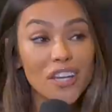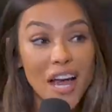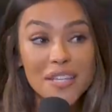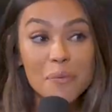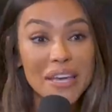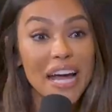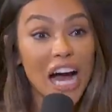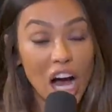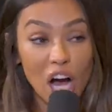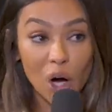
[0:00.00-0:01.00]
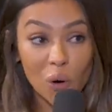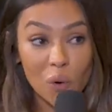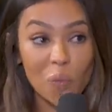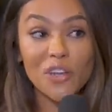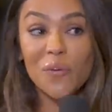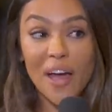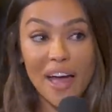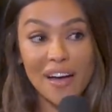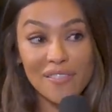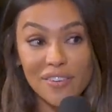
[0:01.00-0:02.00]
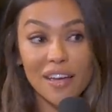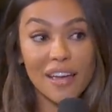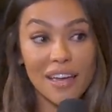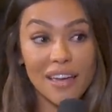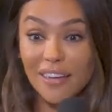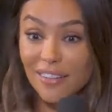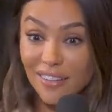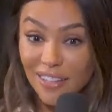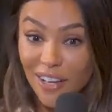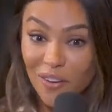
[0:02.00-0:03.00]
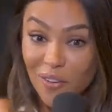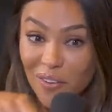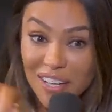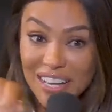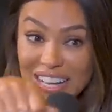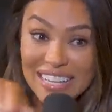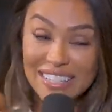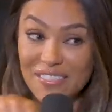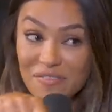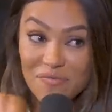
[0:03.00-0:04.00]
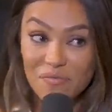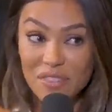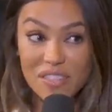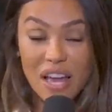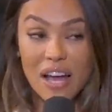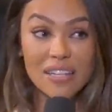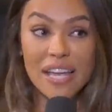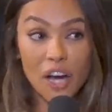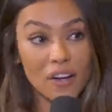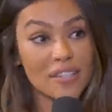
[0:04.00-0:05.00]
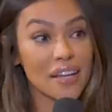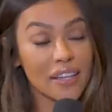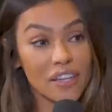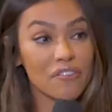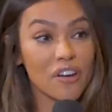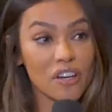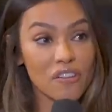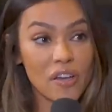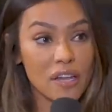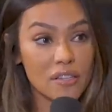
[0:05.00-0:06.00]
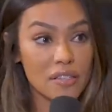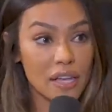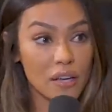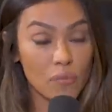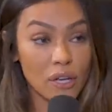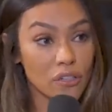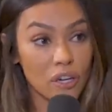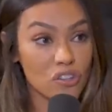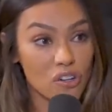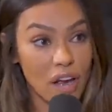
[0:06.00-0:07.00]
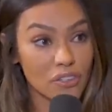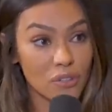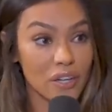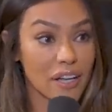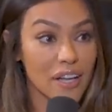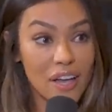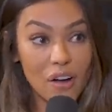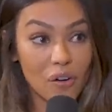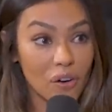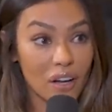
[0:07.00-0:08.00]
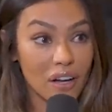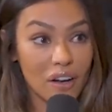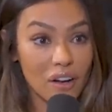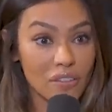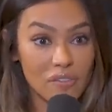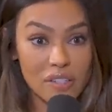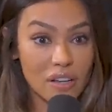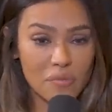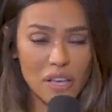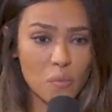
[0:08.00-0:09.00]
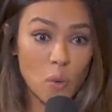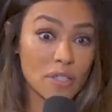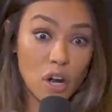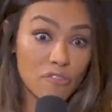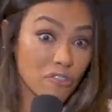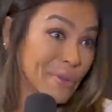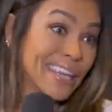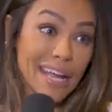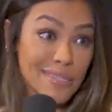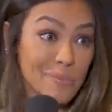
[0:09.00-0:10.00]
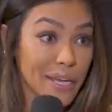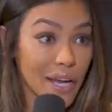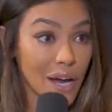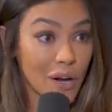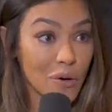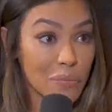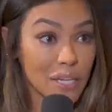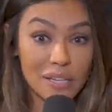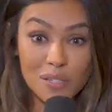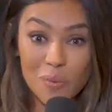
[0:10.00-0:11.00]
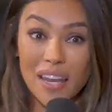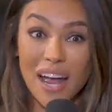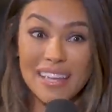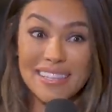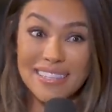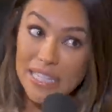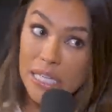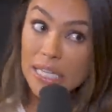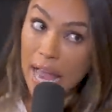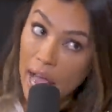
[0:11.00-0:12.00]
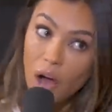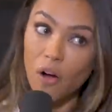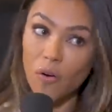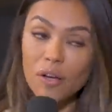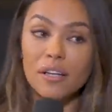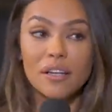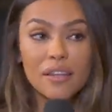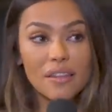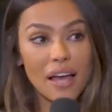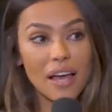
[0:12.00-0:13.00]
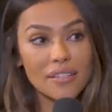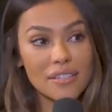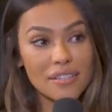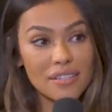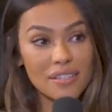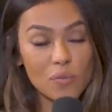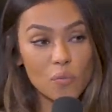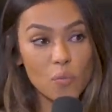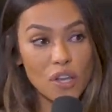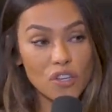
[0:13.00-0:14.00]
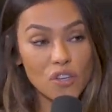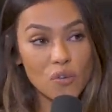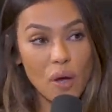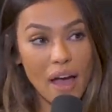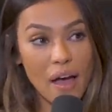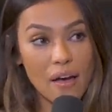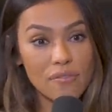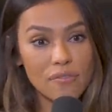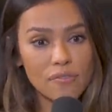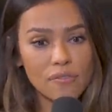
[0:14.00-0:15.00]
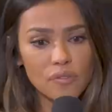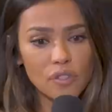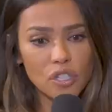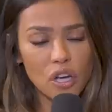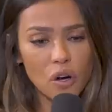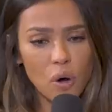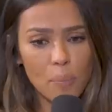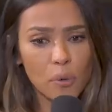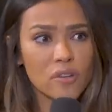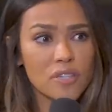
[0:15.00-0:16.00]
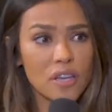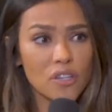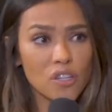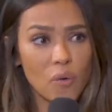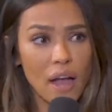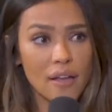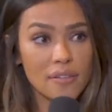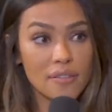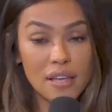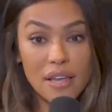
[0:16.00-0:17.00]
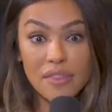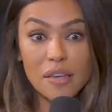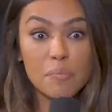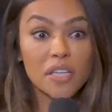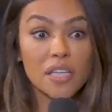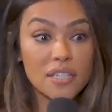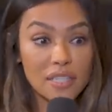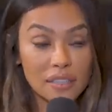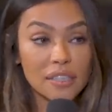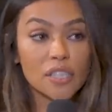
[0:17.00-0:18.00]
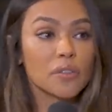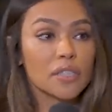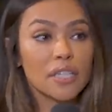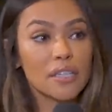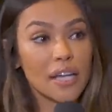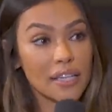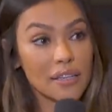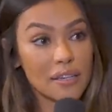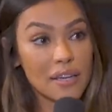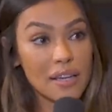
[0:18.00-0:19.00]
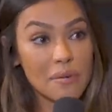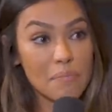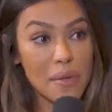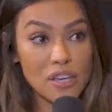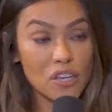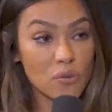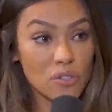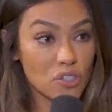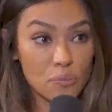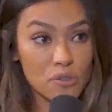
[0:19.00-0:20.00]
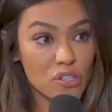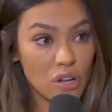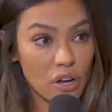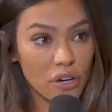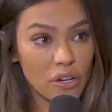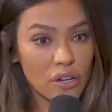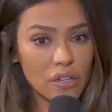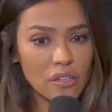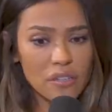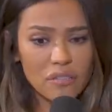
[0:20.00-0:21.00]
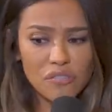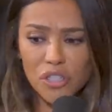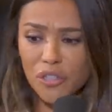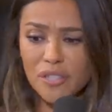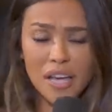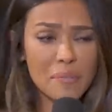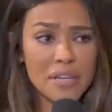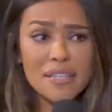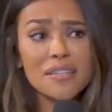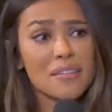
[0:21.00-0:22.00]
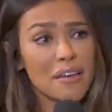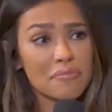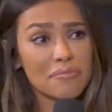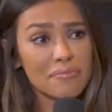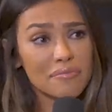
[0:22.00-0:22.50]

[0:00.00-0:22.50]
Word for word: you know not to be a hoe when you have a, you know, a carrot dangling in front of your face, like a record contract or a, or a, all of the, I mean, it wasn't hard for me not to be a hoe, but guess what? I see now that when you have, you know, a person who has the ability to literally like make you a superstar, you're a dime a dozen to them.